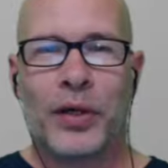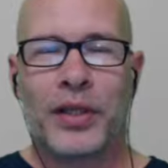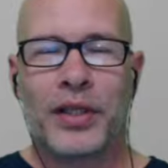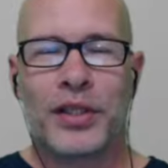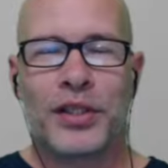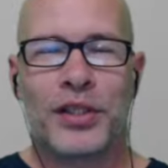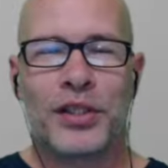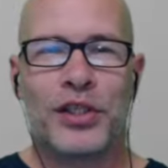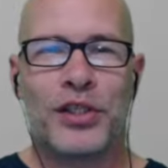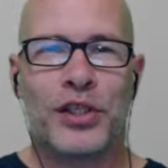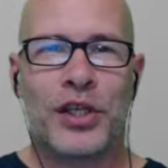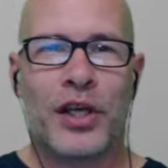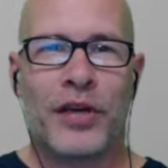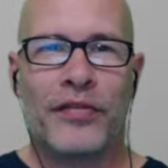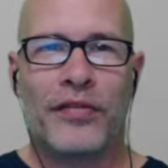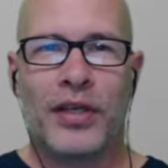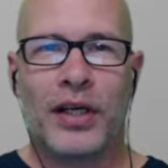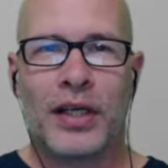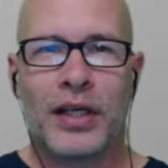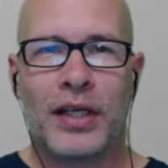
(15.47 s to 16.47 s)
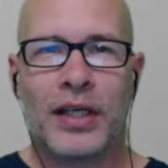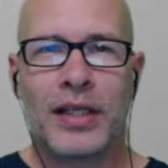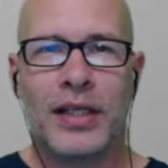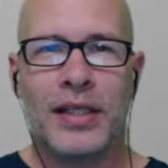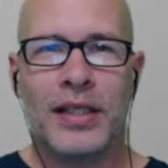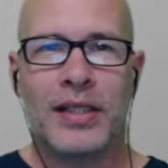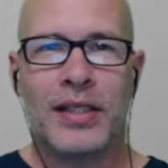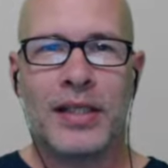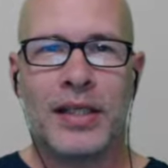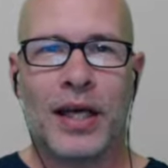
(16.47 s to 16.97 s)
this is Jeff Young,
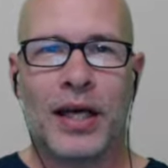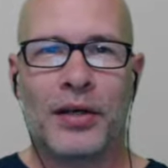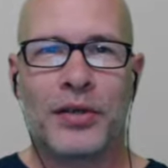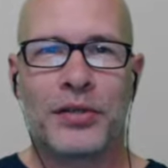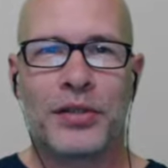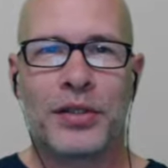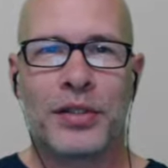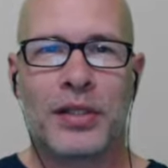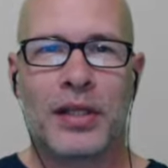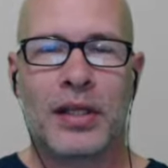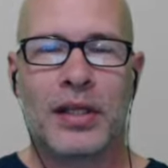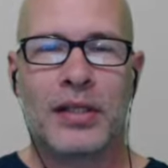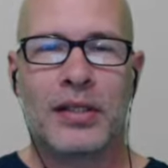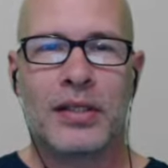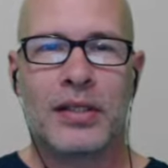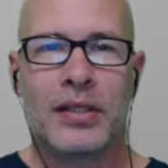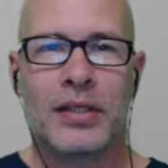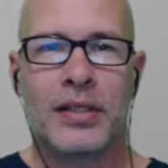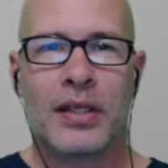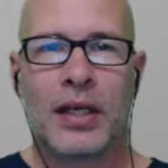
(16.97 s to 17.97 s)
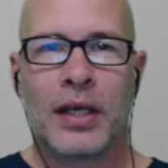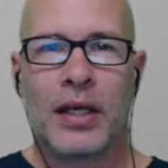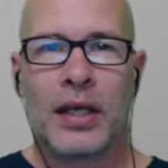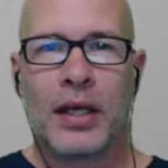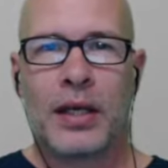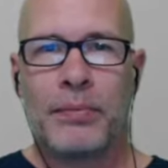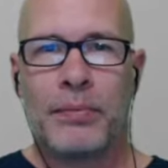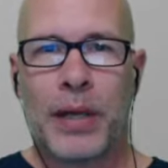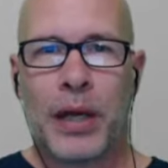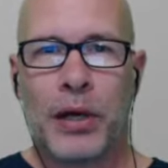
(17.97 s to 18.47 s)
kinesiologist, and this is
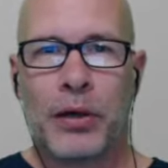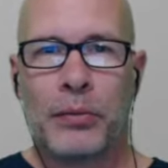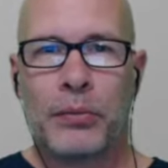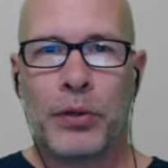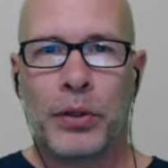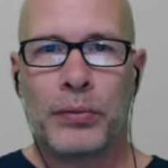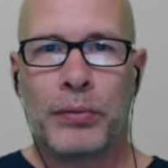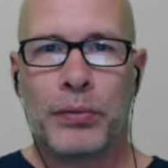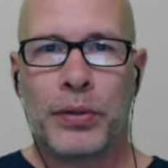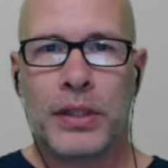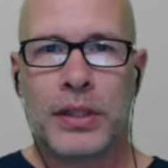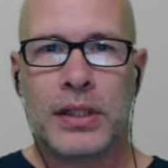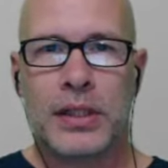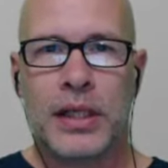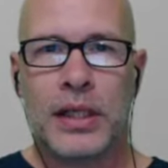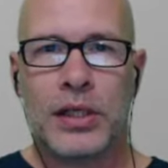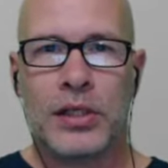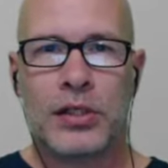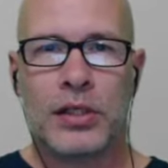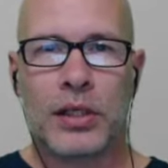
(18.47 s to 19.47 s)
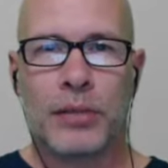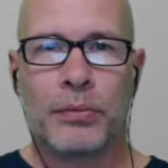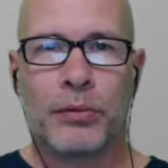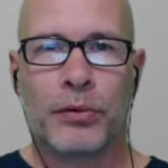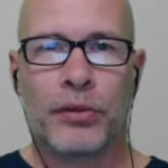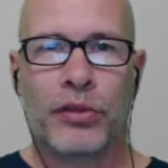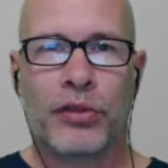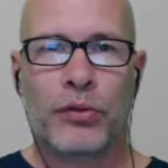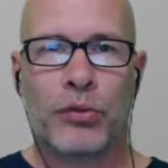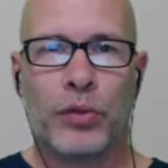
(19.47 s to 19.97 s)
PowerPoint presentation number
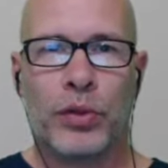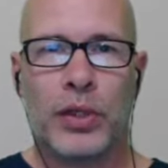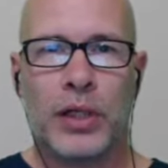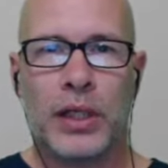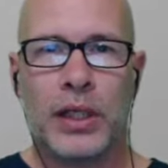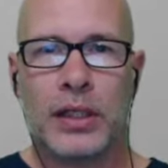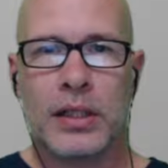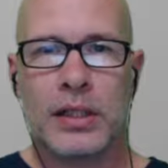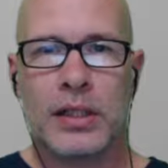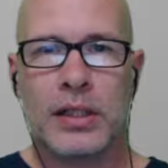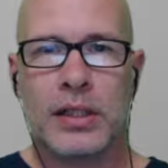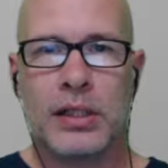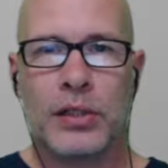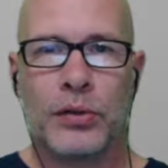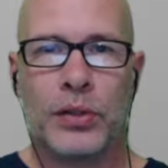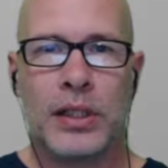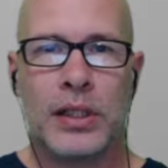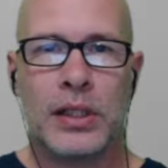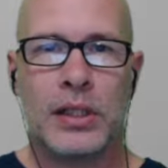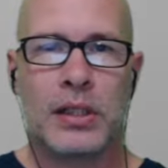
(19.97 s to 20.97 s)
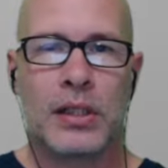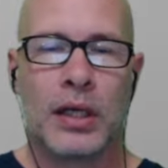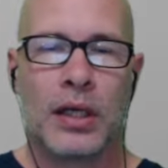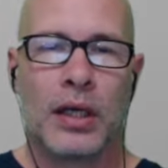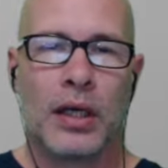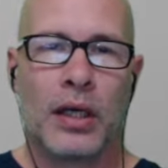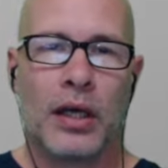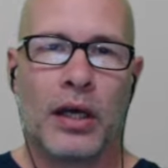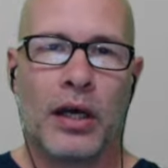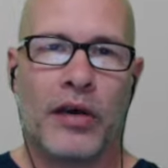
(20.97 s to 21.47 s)
3 in a series
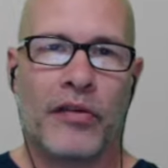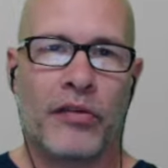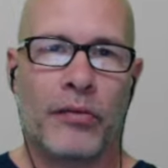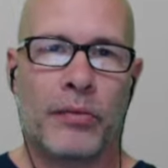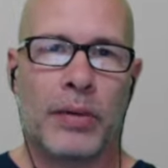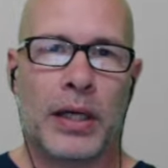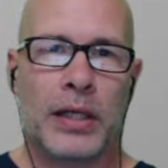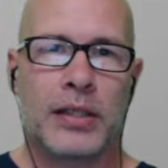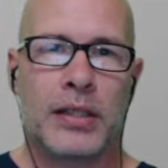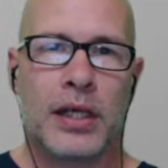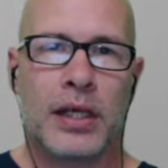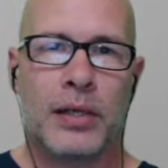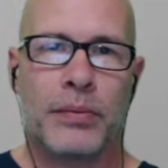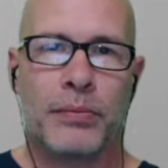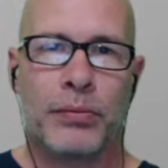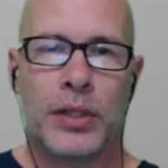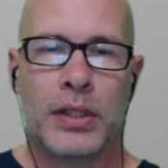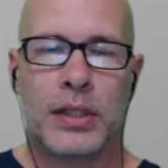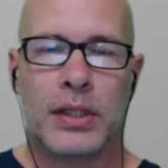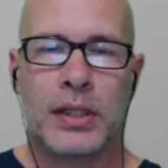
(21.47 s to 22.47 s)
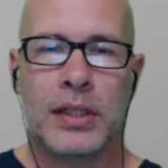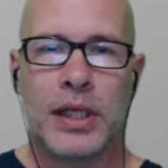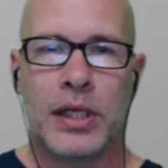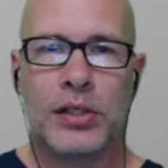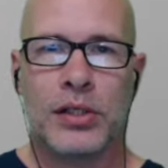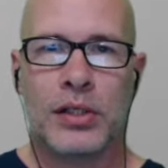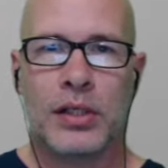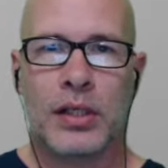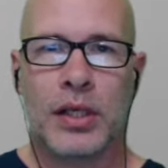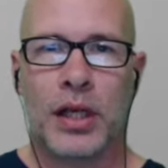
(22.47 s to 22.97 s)
of about 10
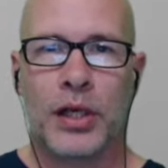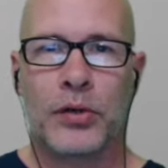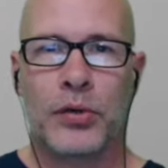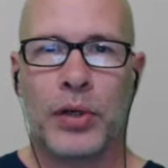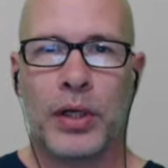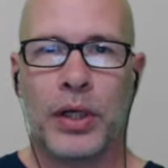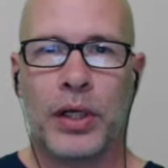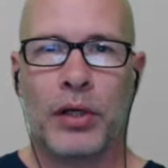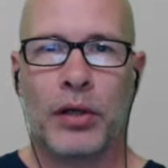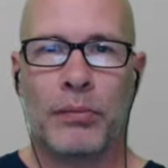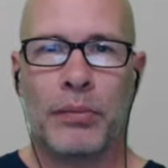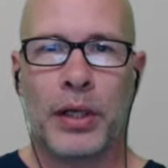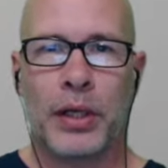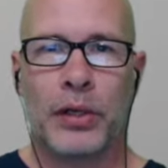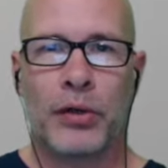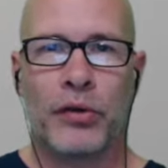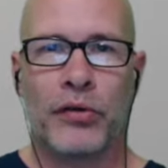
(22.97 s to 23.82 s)
presentations that I created on medical